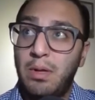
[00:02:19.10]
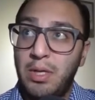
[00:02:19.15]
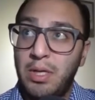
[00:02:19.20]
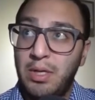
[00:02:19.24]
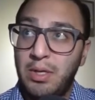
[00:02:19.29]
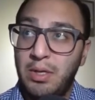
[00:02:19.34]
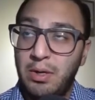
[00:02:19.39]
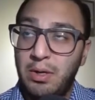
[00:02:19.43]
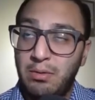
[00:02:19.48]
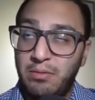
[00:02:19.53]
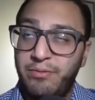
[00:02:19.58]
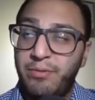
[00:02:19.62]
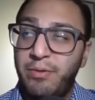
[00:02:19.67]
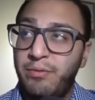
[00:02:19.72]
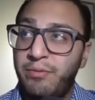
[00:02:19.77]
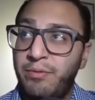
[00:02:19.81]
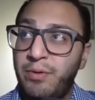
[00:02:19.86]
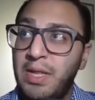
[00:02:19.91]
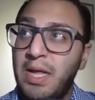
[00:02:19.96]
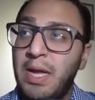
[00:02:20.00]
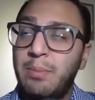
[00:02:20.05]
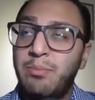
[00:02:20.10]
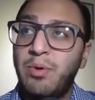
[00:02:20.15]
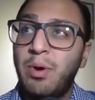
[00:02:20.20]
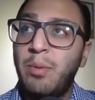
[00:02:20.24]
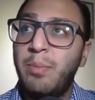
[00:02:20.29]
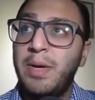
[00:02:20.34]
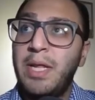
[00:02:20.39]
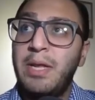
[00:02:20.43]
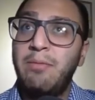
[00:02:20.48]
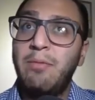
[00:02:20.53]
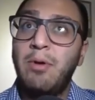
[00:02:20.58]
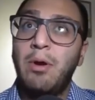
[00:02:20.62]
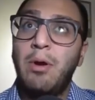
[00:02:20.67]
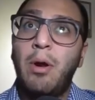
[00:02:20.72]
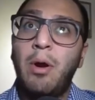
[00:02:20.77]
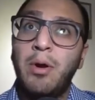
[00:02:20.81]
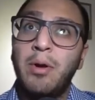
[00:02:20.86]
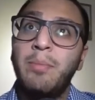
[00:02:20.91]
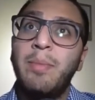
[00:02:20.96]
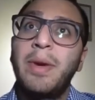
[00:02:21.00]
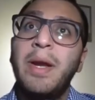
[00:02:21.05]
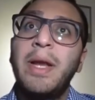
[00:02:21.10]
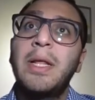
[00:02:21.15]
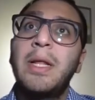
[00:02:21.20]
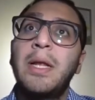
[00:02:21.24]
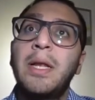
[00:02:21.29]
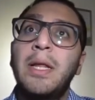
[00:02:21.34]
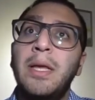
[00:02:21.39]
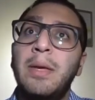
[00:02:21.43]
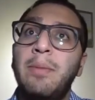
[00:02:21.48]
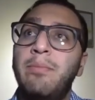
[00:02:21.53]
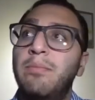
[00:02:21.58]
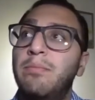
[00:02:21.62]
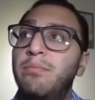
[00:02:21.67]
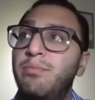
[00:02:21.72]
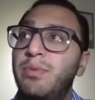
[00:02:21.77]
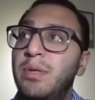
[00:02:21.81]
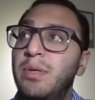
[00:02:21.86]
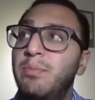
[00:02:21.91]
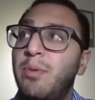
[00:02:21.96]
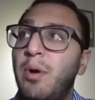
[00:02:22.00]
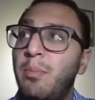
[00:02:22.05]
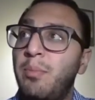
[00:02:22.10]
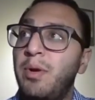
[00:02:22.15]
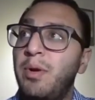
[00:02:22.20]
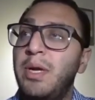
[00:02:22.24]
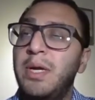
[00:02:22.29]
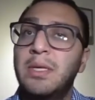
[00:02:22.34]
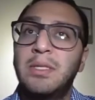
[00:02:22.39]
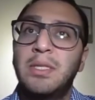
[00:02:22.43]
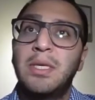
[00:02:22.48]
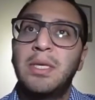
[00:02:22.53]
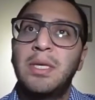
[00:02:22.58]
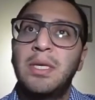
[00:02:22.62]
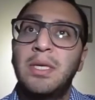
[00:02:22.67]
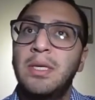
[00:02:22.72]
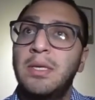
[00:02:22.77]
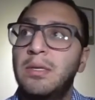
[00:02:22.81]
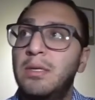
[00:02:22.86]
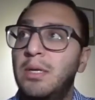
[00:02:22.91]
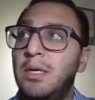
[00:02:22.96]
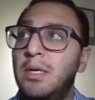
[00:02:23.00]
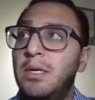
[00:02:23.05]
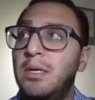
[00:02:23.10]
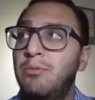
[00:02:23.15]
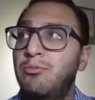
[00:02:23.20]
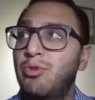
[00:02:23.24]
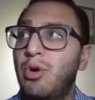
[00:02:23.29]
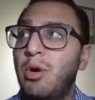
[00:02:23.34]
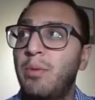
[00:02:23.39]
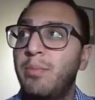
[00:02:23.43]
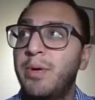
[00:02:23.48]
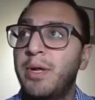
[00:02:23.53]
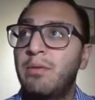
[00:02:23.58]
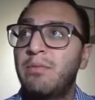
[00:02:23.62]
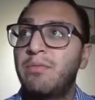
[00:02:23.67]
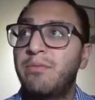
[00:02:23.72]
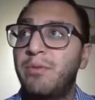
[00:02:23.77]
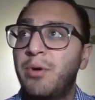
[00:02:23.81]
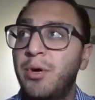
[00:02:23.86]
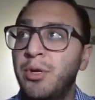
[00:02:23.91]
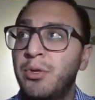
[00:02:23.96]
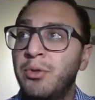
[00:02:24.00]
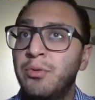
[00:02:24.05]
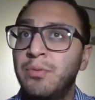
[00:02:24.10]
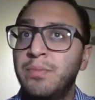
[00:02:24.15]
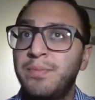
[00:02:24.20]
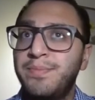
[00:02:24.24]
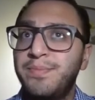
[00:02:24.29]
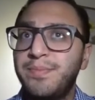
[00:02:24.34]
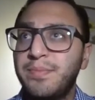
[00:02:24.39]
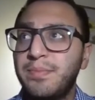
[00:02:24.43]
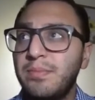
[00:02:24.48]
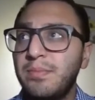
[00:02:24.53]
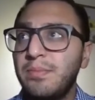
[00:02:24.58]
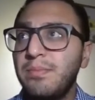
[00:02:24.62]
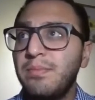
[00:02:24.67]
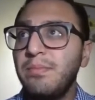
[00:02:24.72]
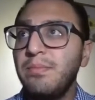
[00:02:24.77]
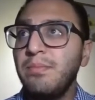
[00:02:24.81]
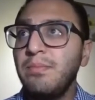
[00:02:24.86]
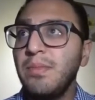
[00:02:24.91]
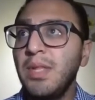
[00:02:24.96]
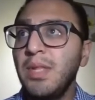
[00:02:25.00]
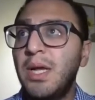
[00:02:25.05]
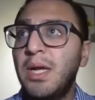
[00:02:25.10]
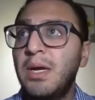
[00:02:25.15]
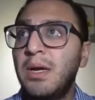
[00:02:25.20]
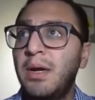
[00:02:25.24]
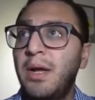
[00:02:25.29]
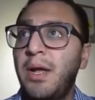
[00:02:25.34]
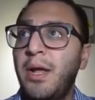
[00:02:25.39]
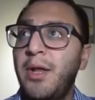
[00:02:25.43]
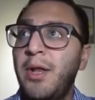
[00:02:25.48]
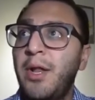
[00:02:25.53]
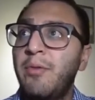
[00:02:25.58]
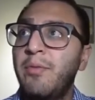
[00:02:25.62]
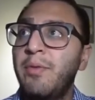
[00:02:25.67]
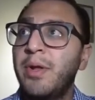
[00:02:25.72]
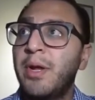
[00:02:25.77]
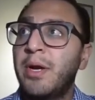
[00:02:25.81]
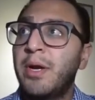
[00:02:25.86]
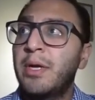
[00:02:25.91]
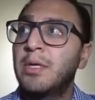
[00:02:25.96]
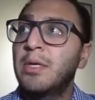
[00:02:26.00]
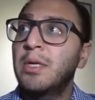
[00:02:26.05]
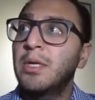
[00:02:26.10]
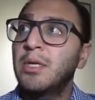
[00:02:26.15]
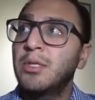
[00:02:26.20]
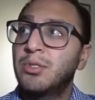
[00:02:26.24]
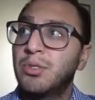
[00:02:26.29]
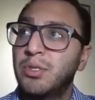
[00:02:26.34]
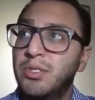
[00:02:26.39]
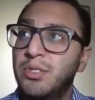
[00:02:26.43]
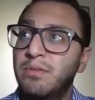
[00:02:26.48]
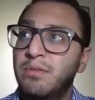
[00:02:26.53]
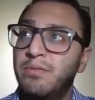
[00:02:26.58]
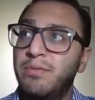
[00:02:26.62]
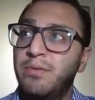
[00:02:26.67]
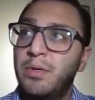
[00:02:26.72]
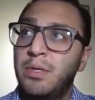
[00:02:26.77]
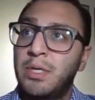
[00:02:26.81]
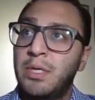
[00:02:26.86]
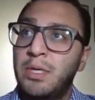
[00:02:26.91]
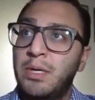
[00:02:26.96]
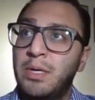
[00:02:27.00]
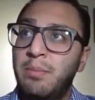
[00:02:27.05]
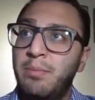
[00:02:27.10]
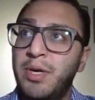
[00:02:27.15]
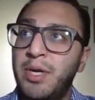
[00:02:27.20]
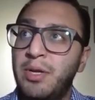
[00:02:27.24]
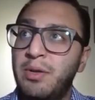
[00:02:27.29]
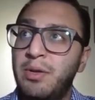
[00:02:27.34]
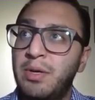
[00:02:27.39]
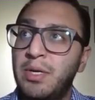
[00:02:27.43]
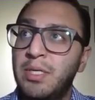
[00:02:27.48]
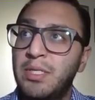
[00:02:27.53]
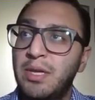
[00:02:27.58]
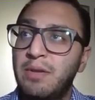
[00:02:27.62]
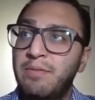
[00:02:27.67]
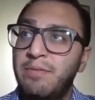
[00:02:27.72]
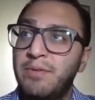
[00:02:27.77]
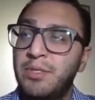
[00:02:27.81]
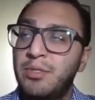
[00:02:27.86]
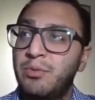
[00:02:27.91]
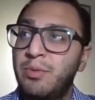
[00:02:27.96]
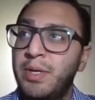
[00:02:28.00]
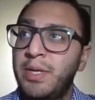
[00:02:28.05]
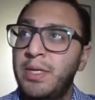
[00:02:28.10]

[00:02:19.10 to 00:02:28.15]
for that property, it will automatically pre-populate the drop down for you. And here we are searching for a particular cipher suite,